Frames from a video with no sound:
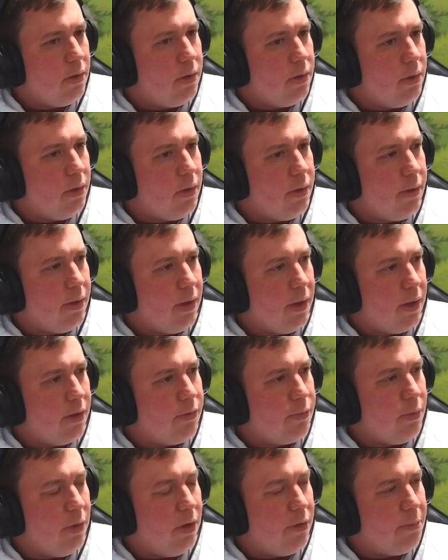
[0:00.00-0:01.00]
I think it's
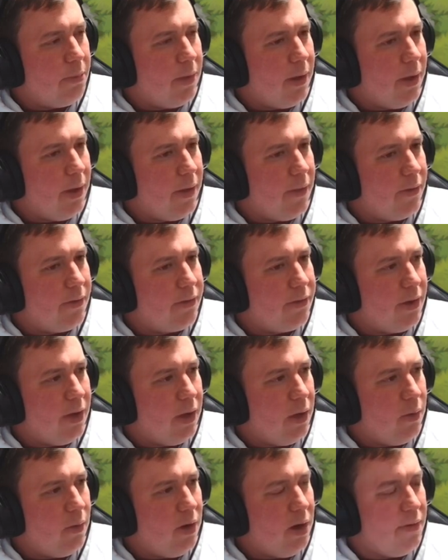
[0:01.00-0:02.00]
worth playing this now
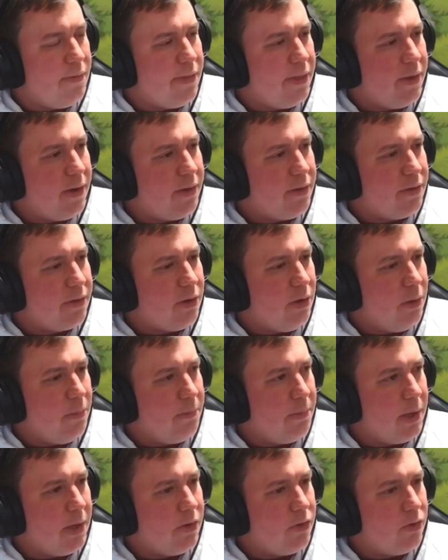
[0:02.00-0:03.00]
rather than as a
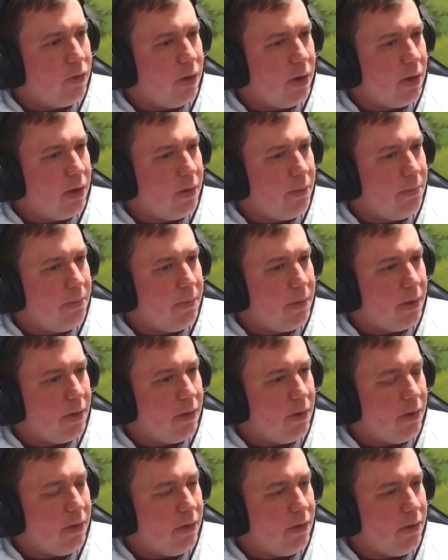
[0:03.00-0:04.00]
combat trick,
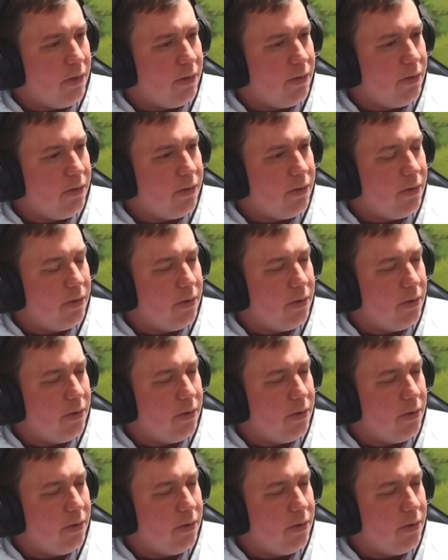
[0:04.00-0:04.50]
because